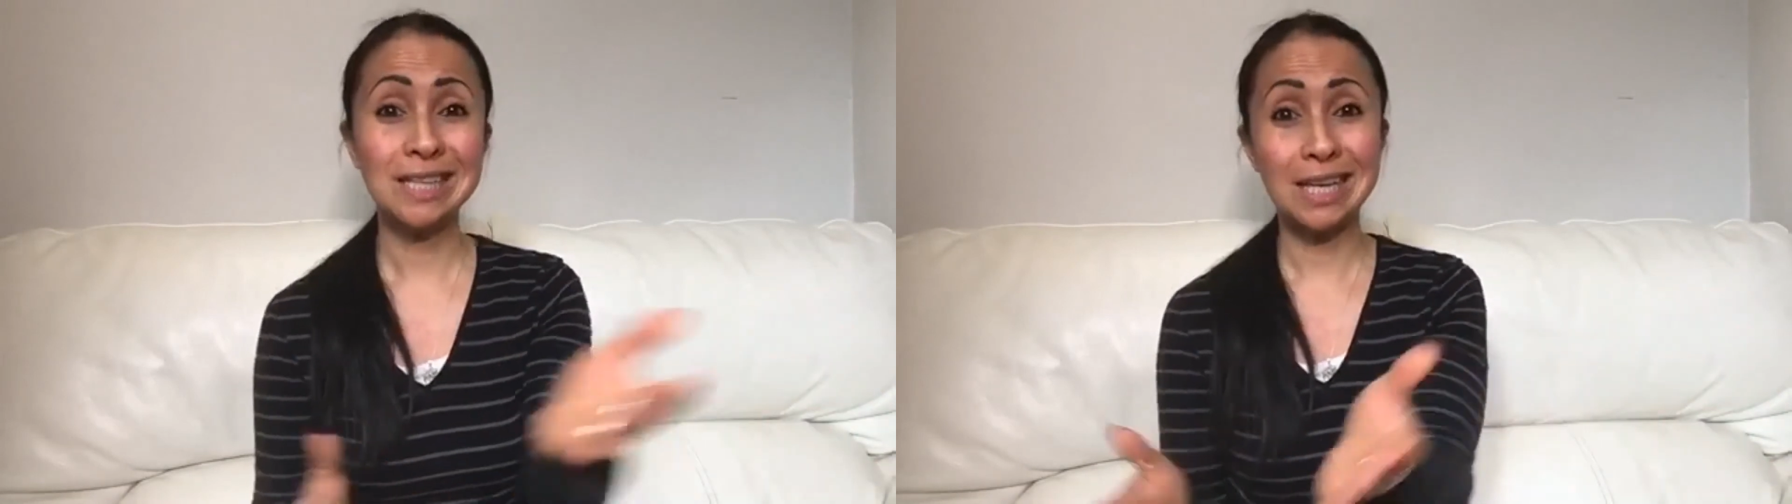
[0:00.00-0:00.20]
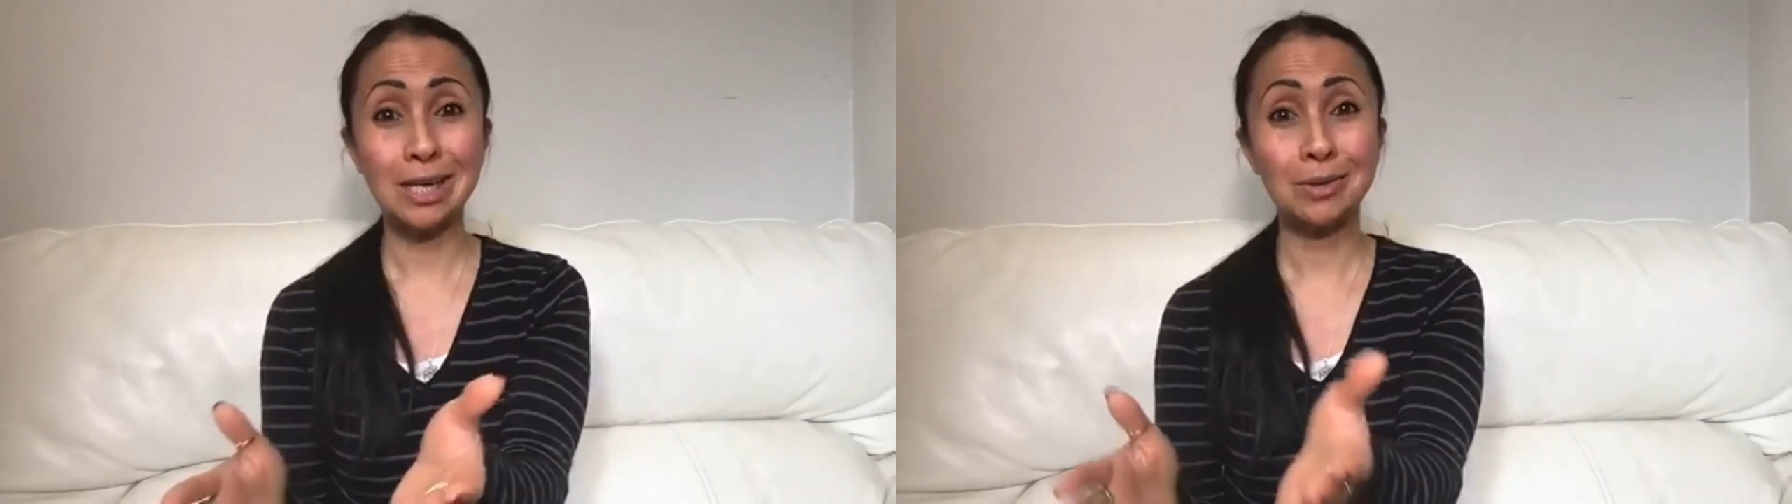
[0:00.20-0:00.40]

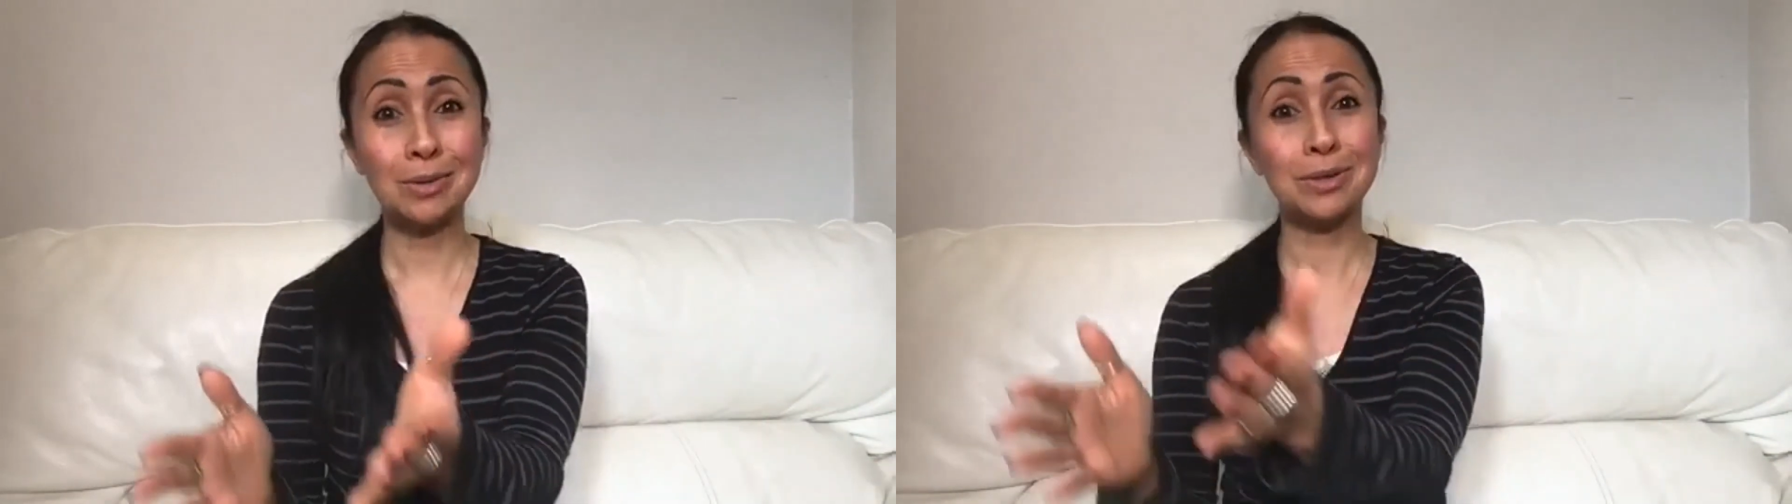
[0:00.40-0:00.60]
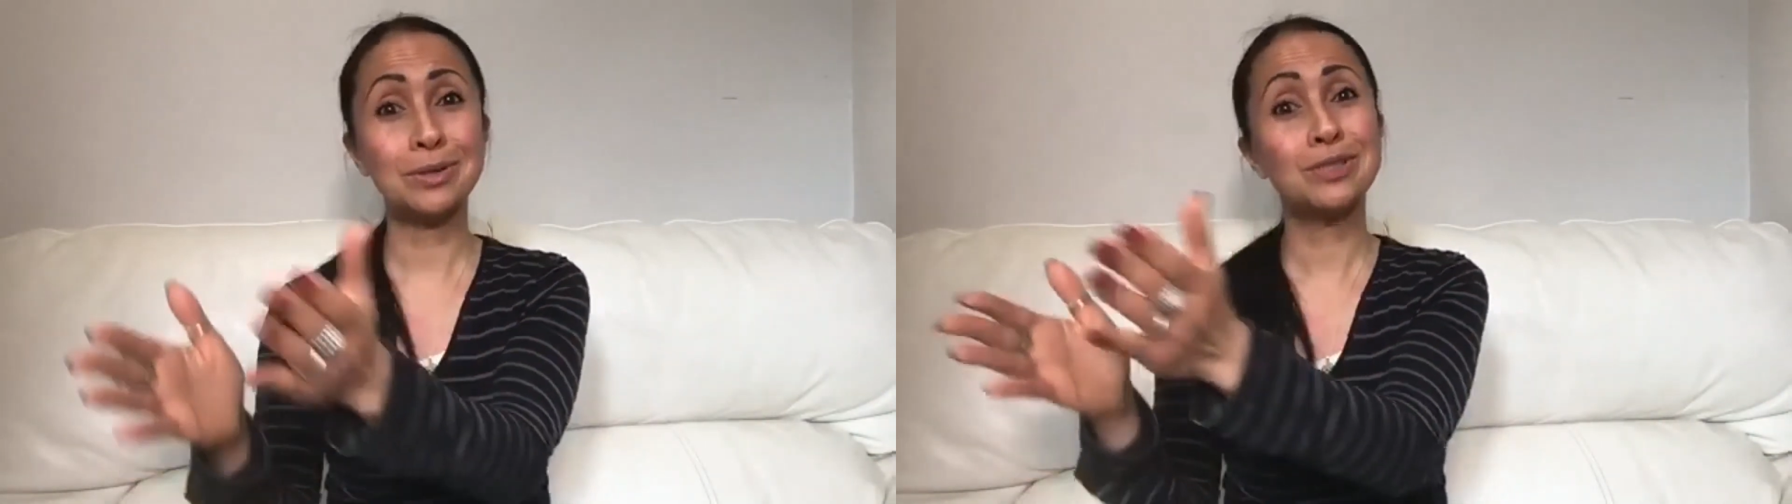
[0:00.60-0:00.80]

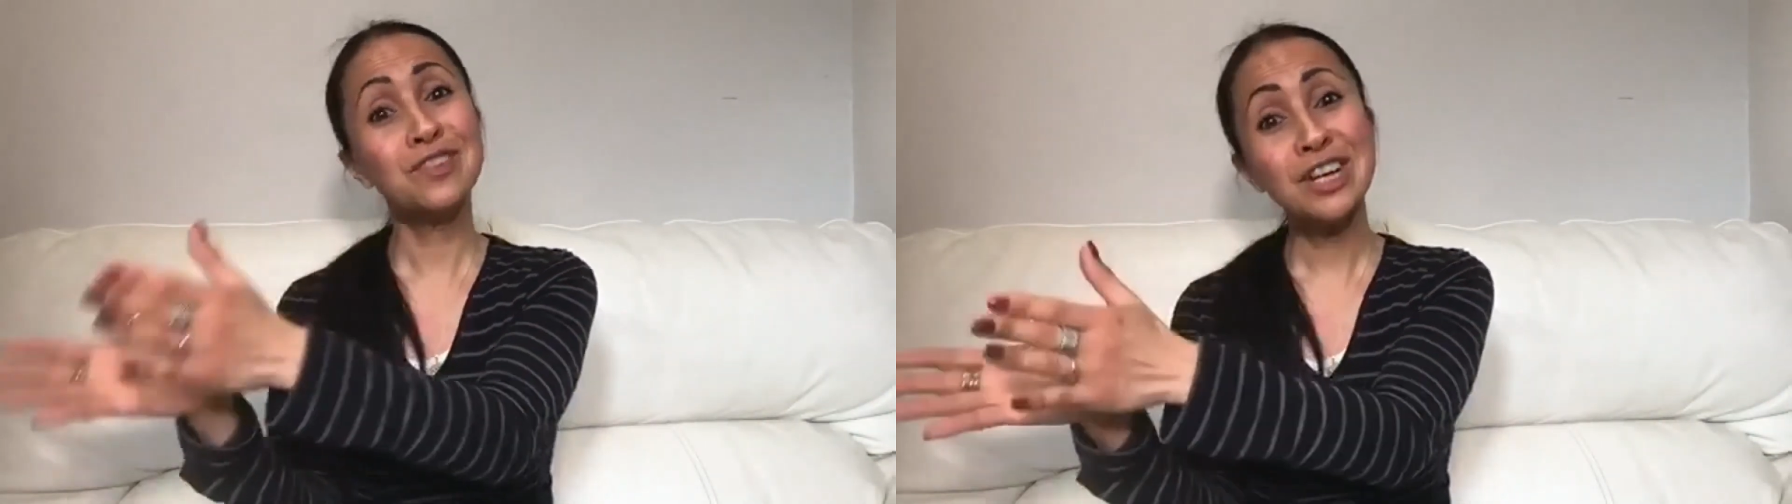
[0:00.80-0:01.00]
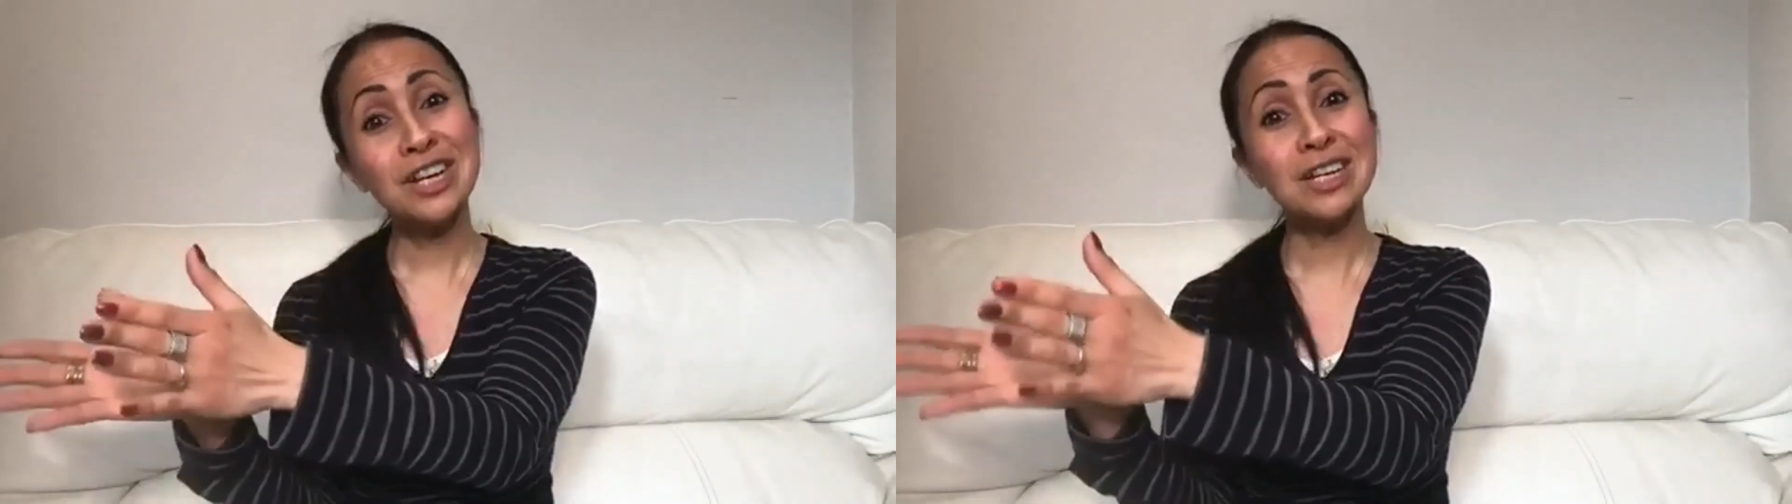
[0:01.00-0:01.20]
equals
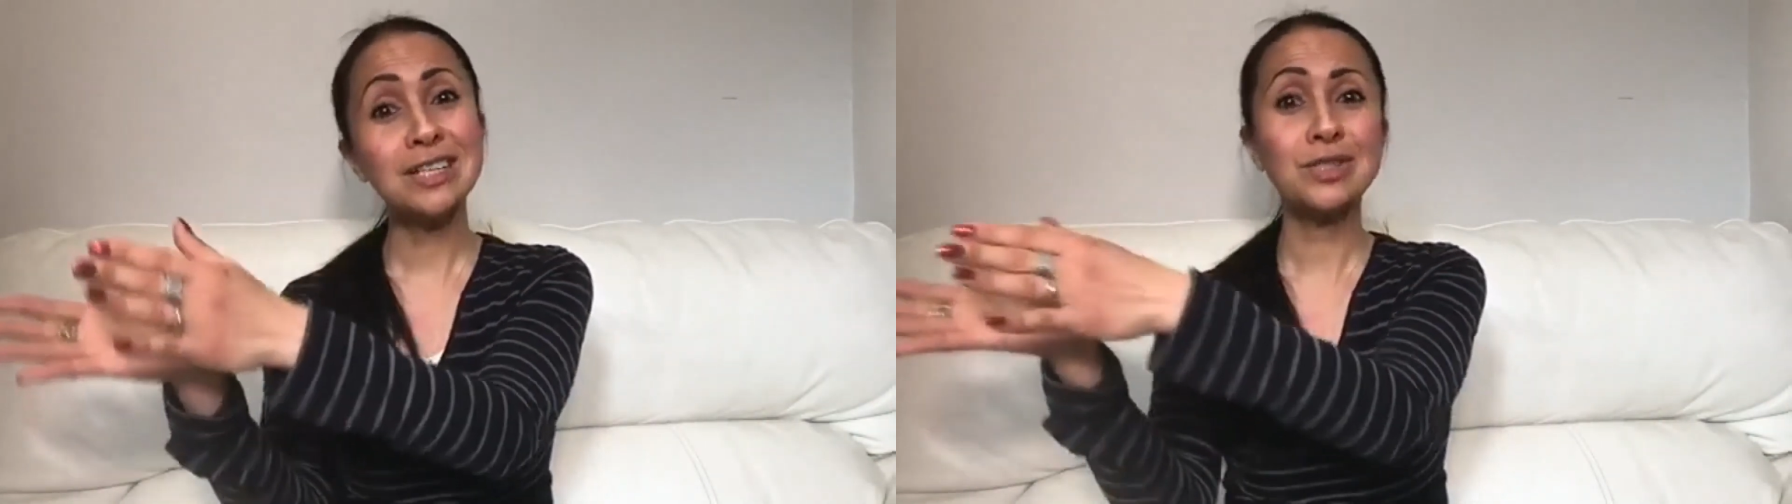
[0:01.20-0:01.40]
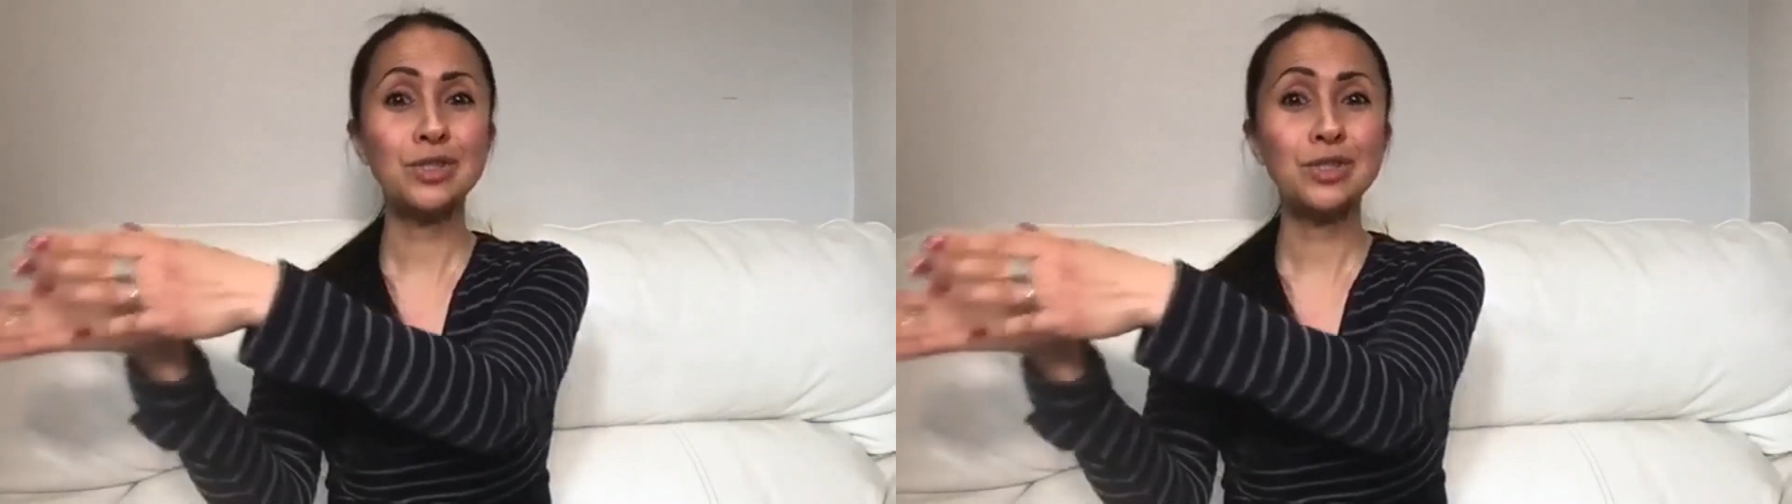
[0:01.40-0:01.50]
fun,